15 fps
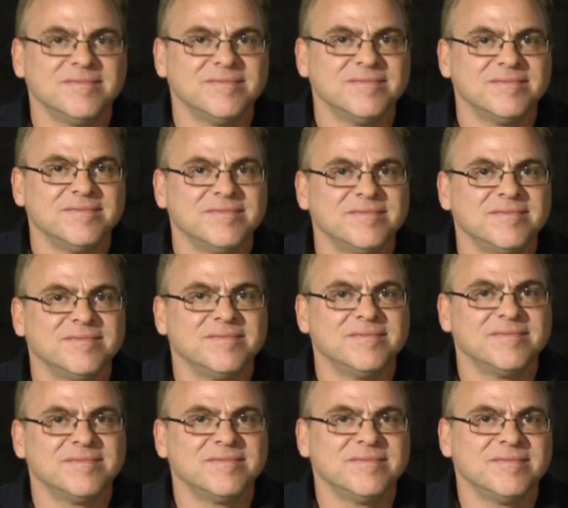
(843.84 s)

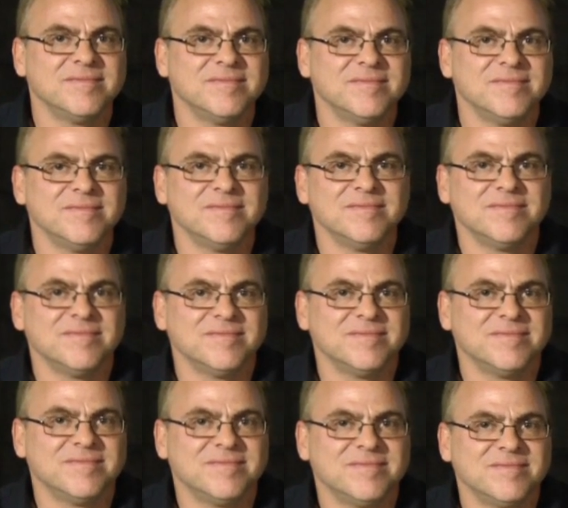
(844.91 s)

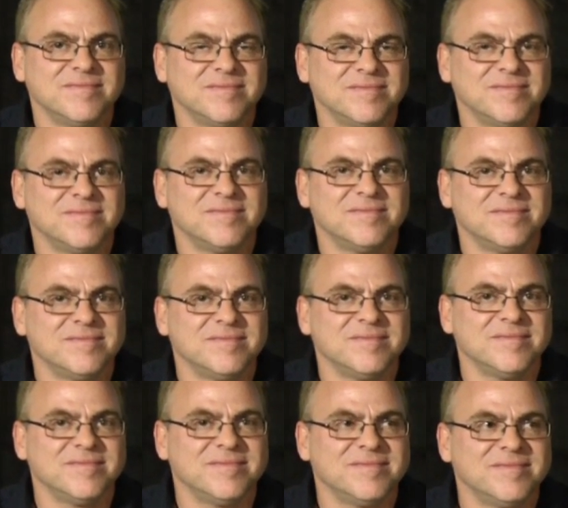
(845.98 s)

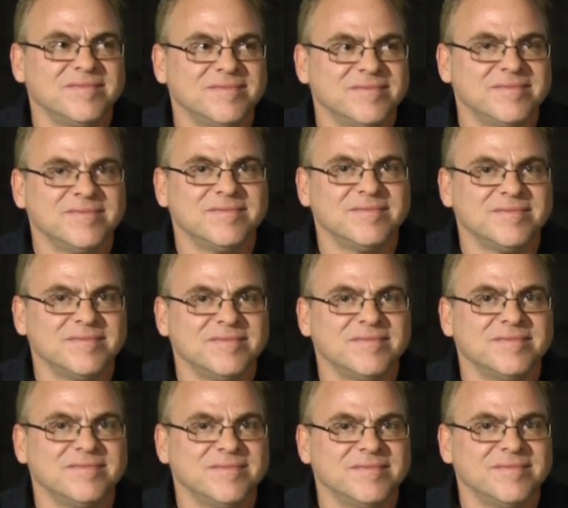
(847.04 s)

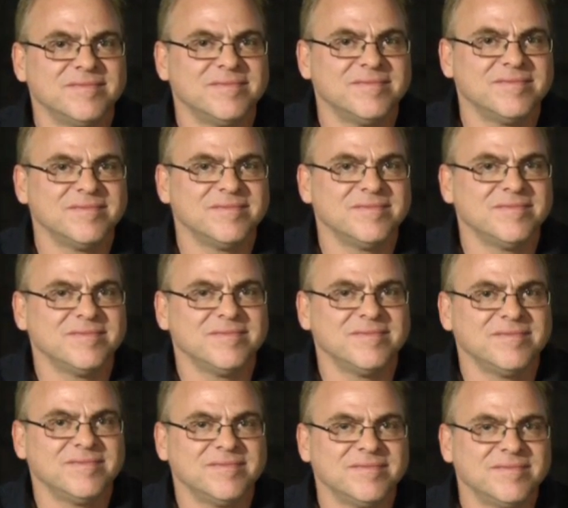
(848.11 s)

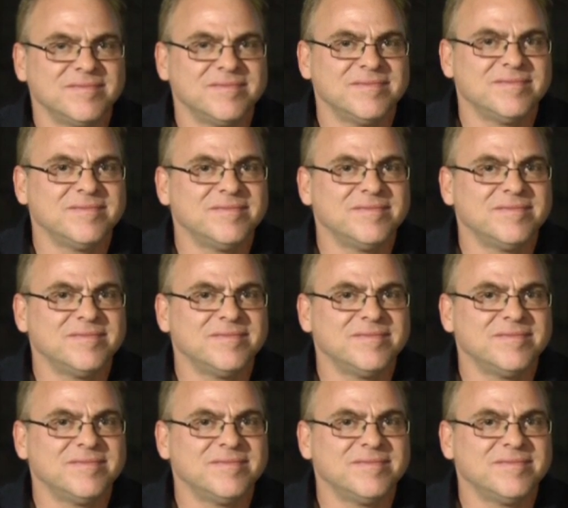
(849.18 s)
No words are spoken by the person on screen.